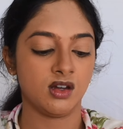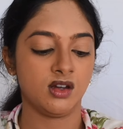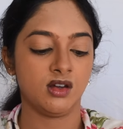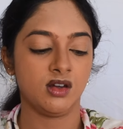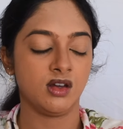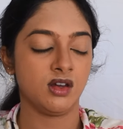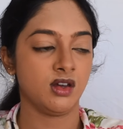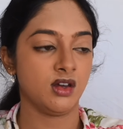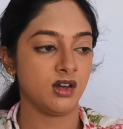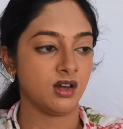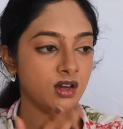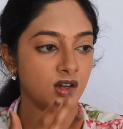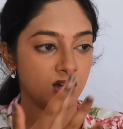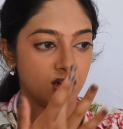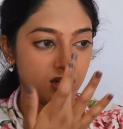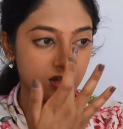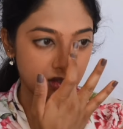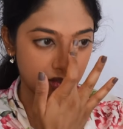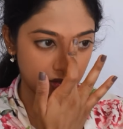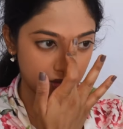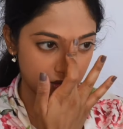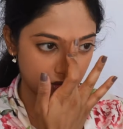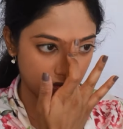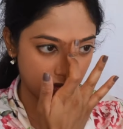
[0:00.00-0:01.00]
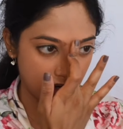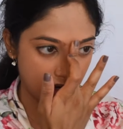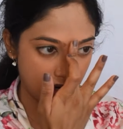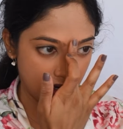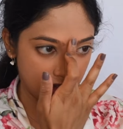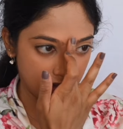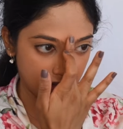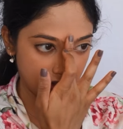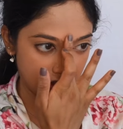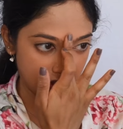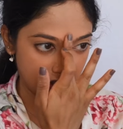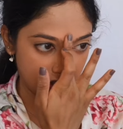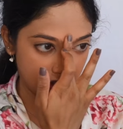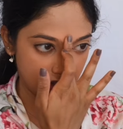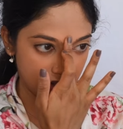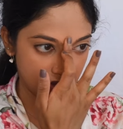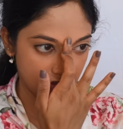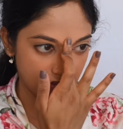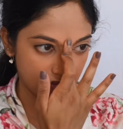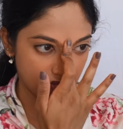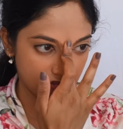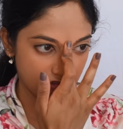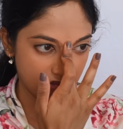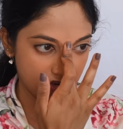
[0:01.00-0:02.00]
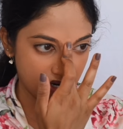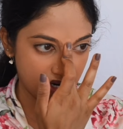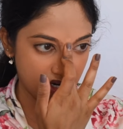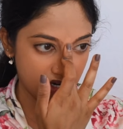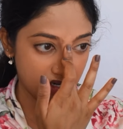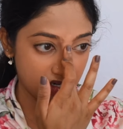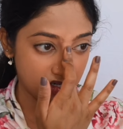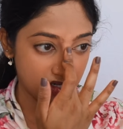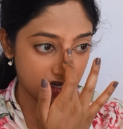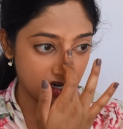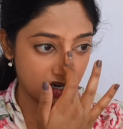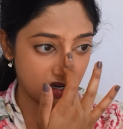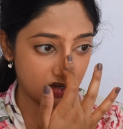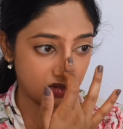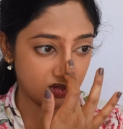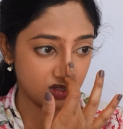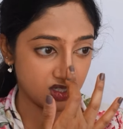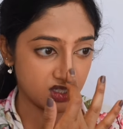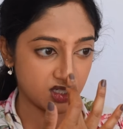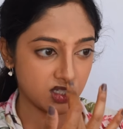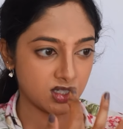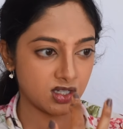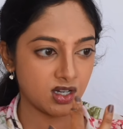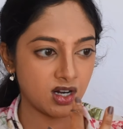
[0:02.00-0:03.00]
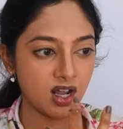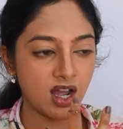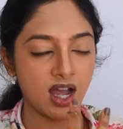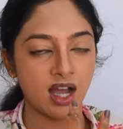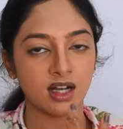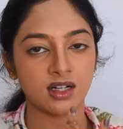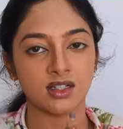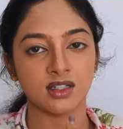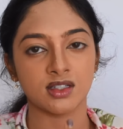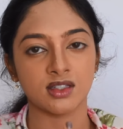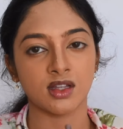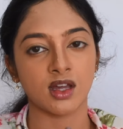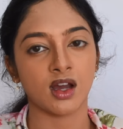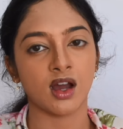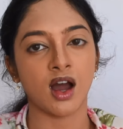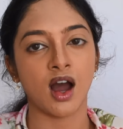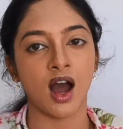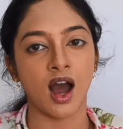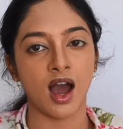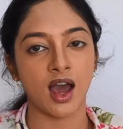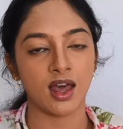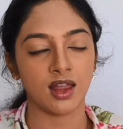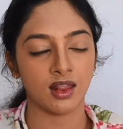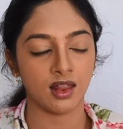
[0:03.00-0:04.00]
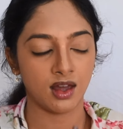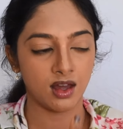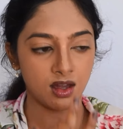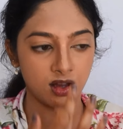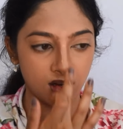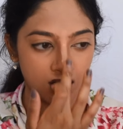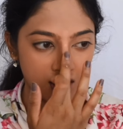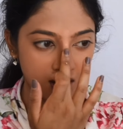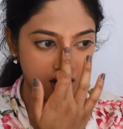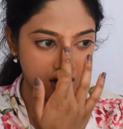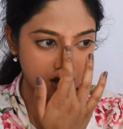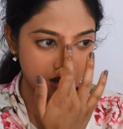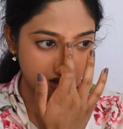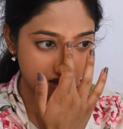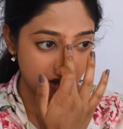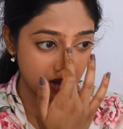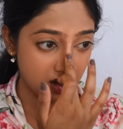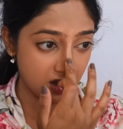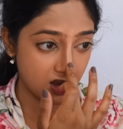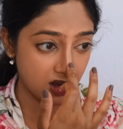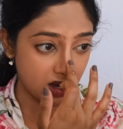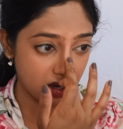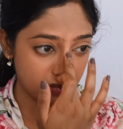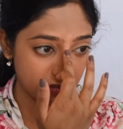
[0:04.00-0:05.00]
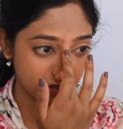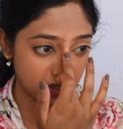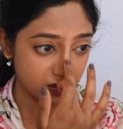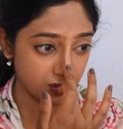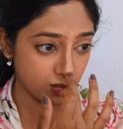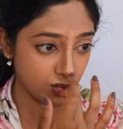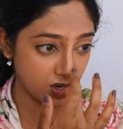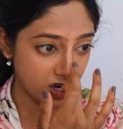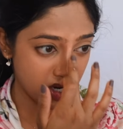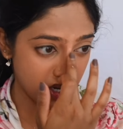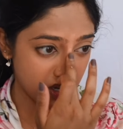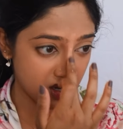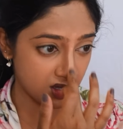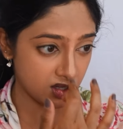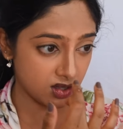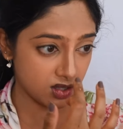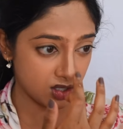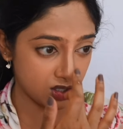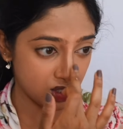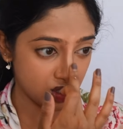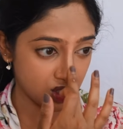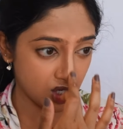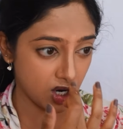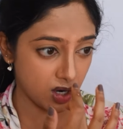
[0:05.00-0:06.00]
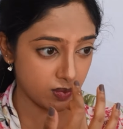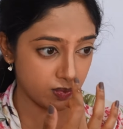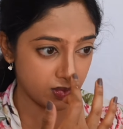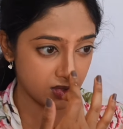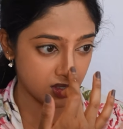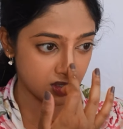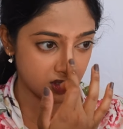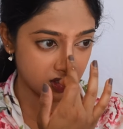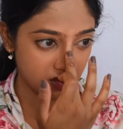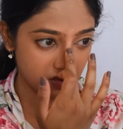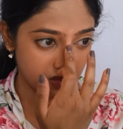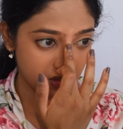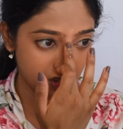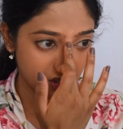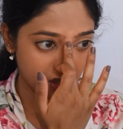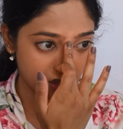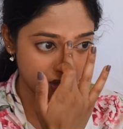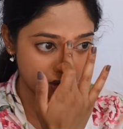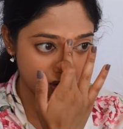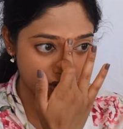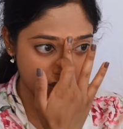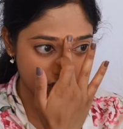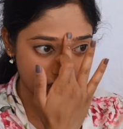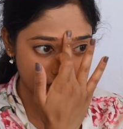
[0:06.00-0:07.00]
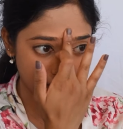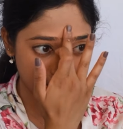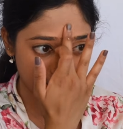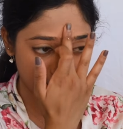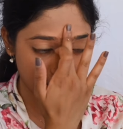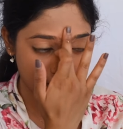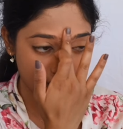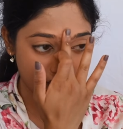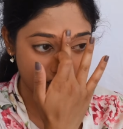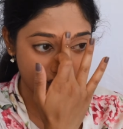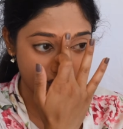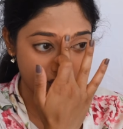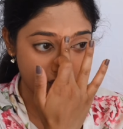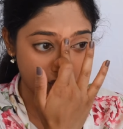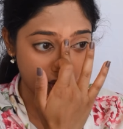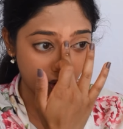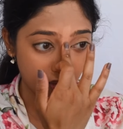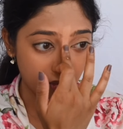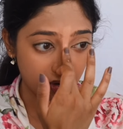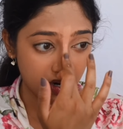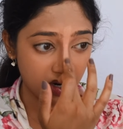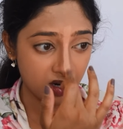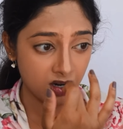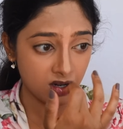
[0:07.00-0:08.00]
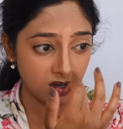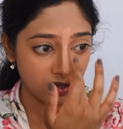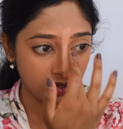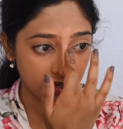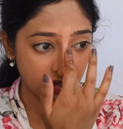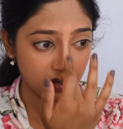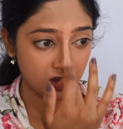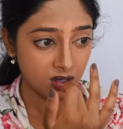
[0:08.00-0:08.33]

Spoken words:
and draw a line right down. This is gonna act as like a highlight to bring the sharpness of your nose more forward.